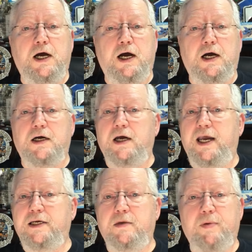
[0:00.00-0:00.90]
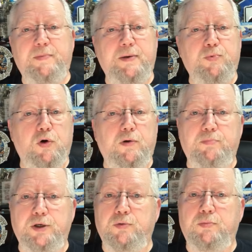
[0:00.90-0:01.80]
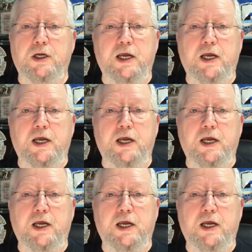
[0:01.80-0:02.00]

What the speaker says: handed them my paperwork, boom.